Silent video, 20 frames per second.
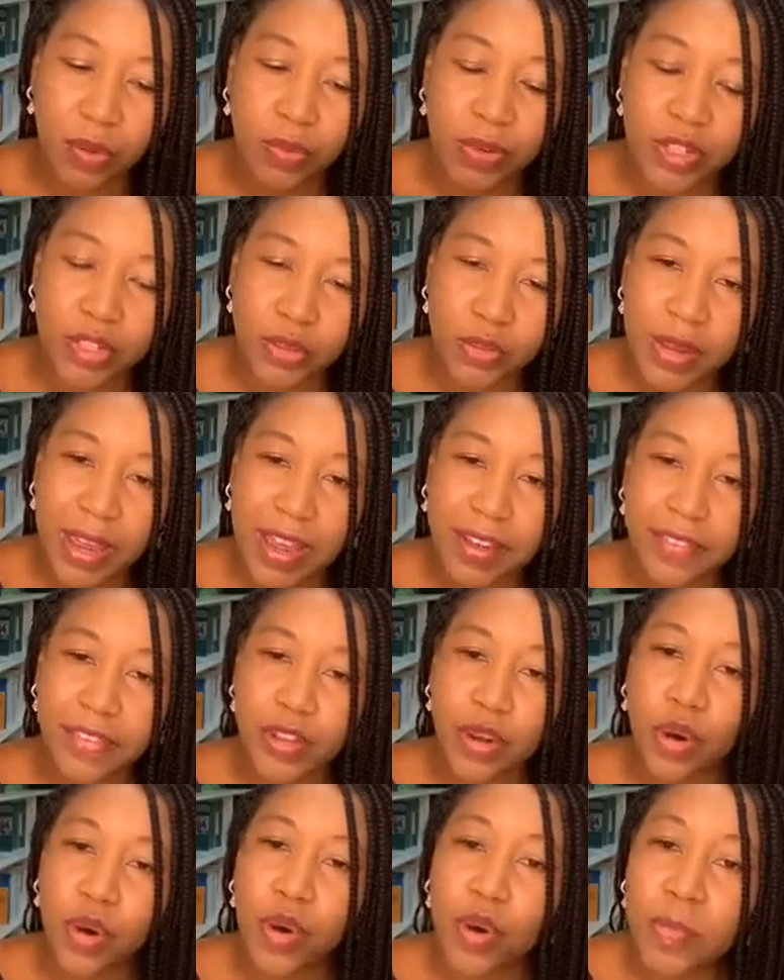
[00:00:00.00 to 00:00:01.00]
we do have
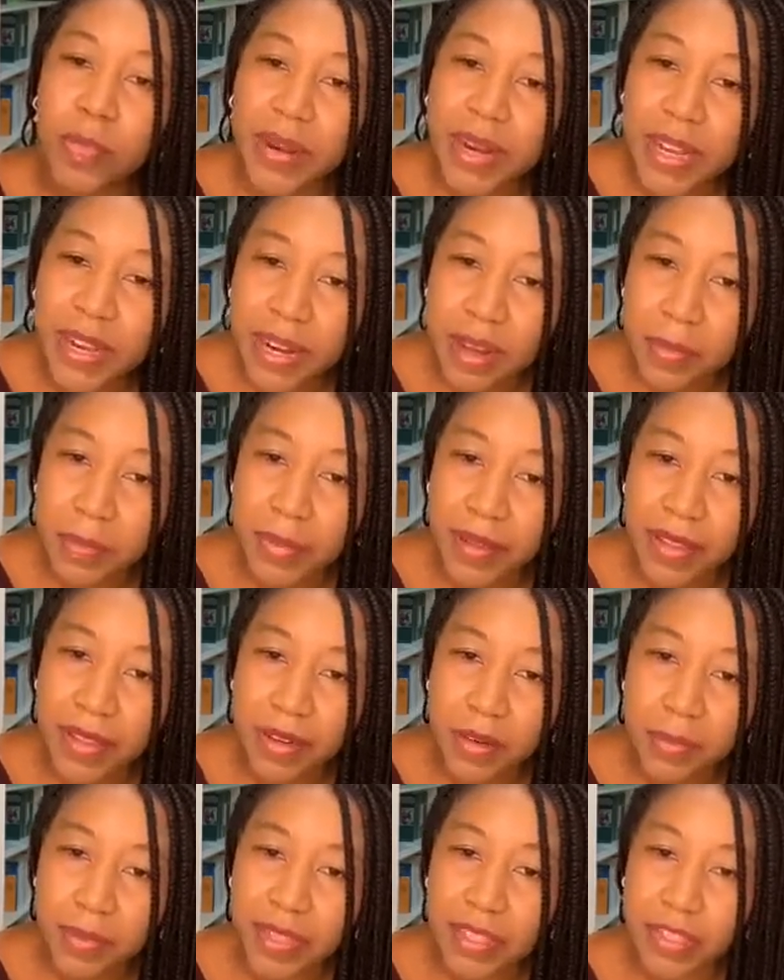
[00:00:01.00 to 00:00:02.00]
to open it up a
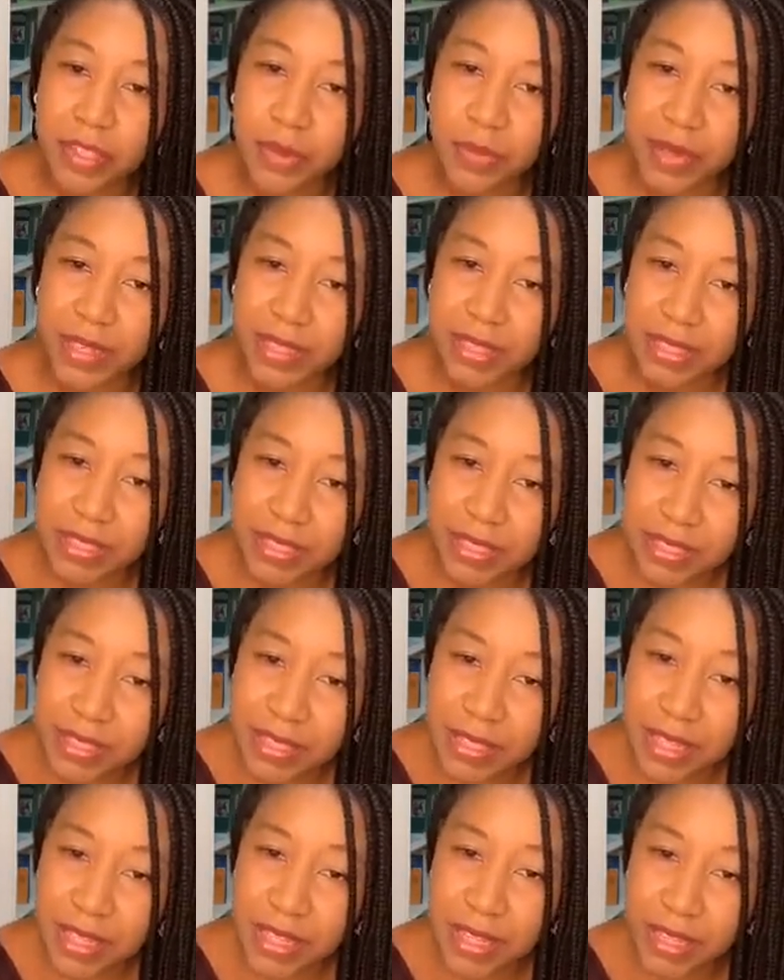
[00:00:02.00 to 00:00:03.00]
little bit so we can
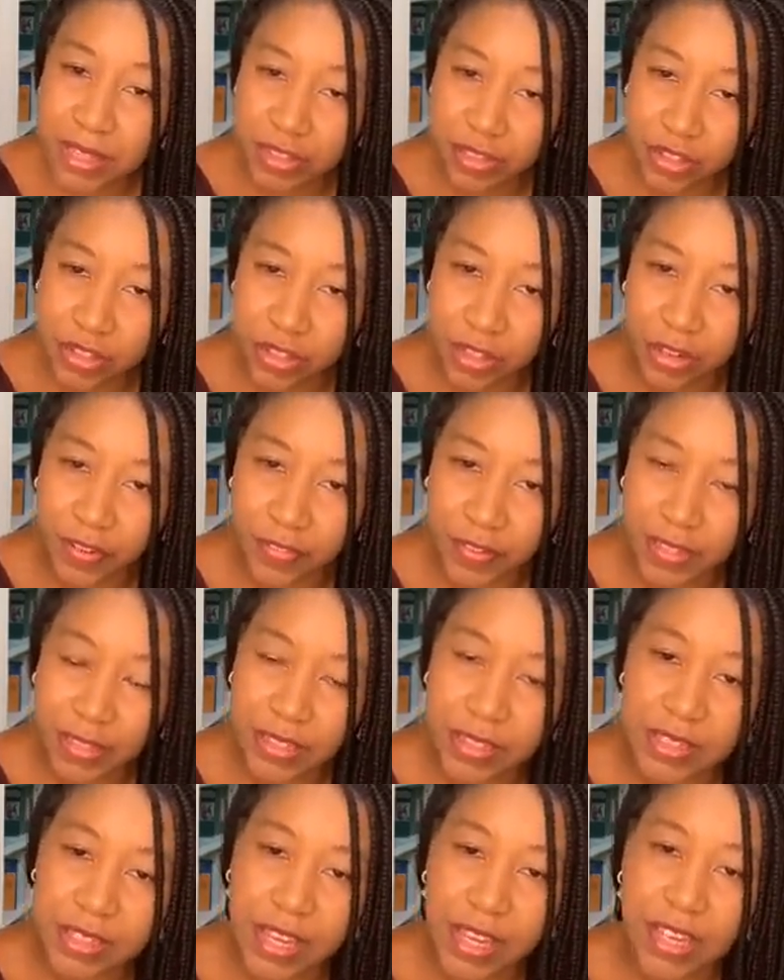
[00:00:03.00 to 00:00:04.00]
see the
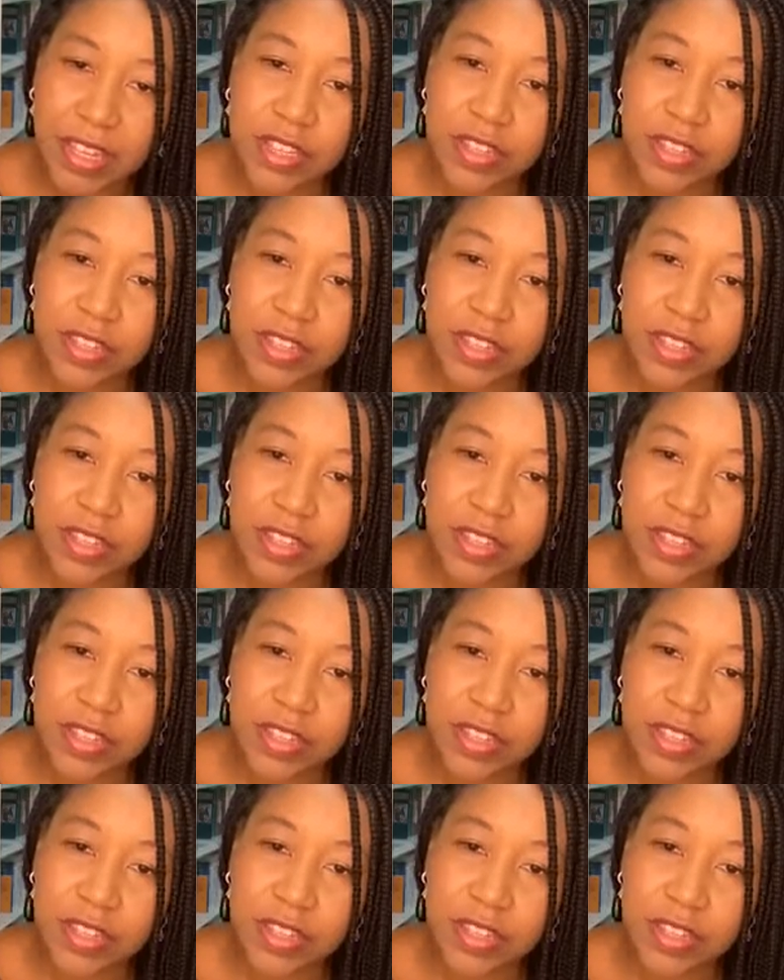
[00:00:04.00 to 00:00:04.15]
cervix.